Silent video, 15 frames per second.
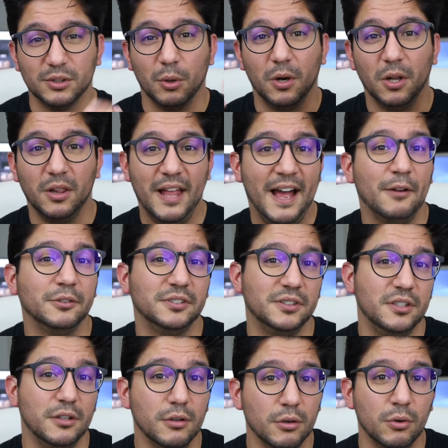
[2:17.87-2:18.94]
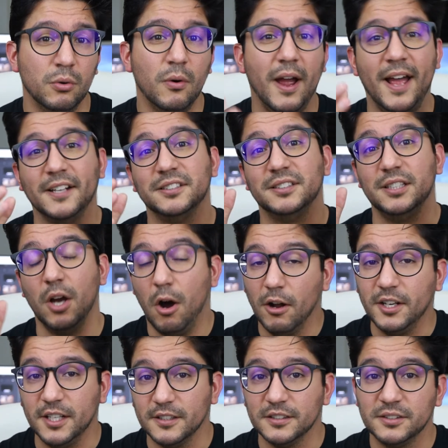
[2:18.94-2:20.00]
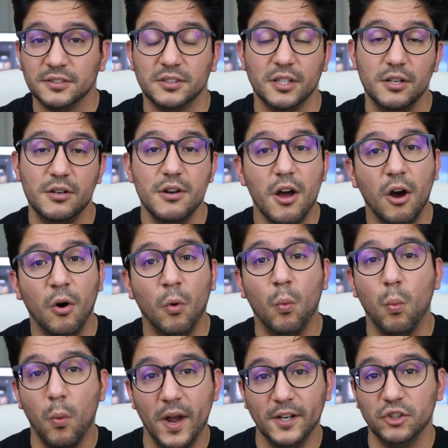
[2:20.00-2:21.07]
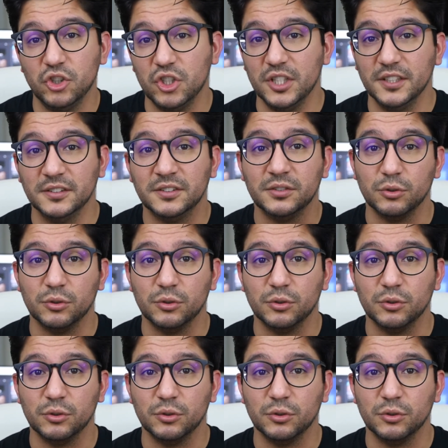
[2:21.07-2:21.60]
so it allows you as the audience to know when she's